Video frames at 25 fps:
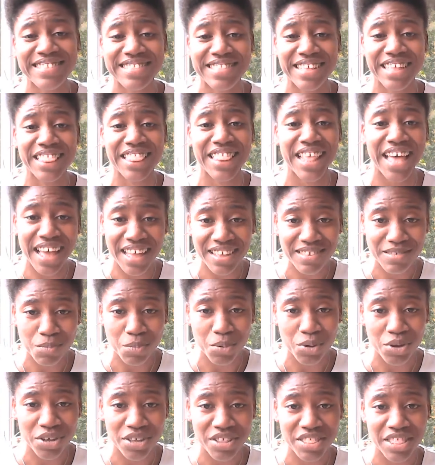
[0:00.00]
the last
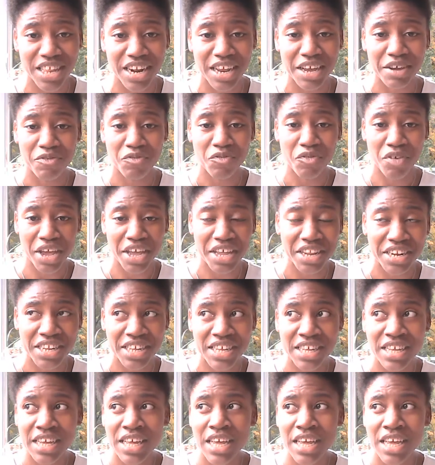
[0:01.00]
book that I read